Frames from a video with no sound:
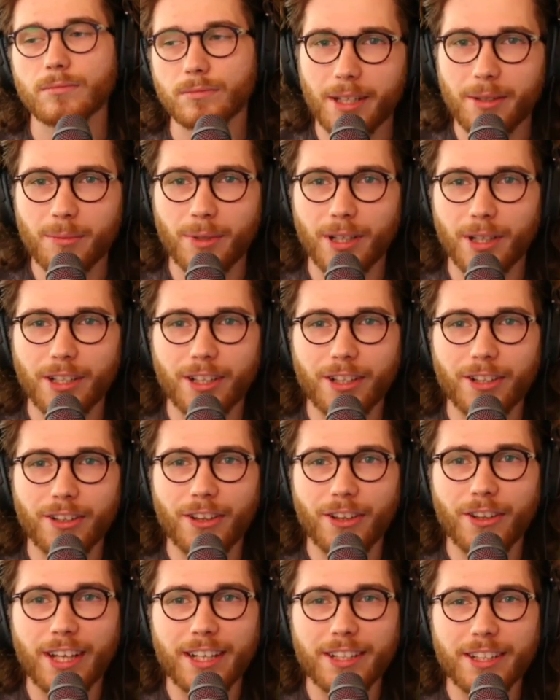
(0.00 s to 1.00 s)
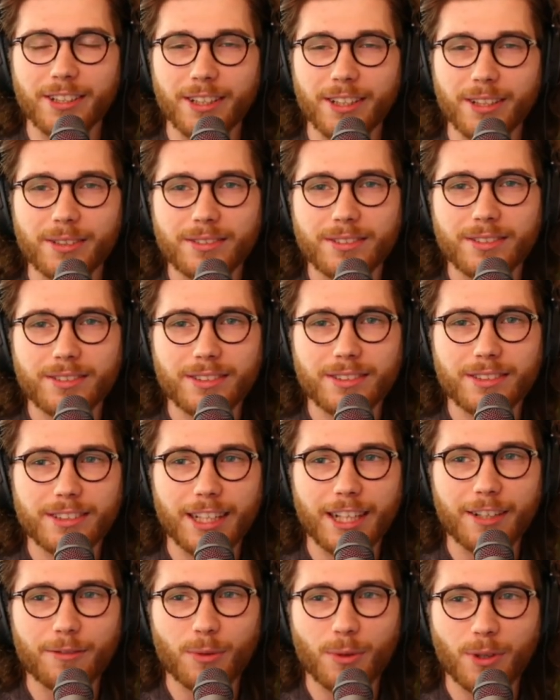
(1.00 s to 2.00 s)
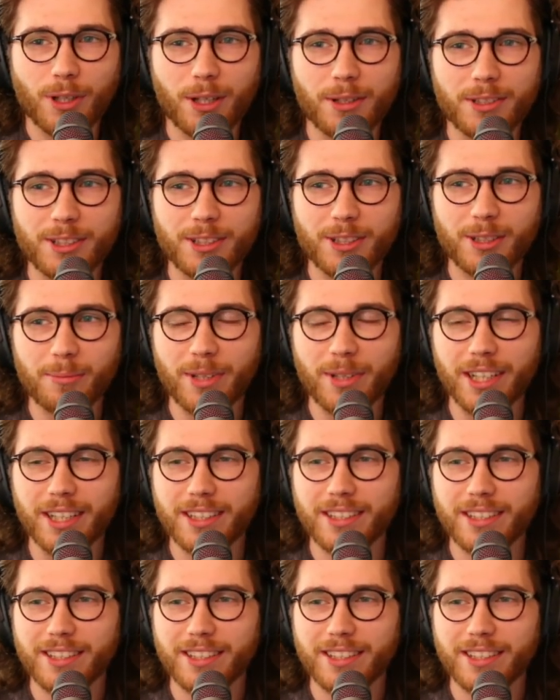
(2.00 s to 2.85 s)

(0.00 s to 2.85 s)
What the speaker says: Well, on that note, Dave, we'll close it up there.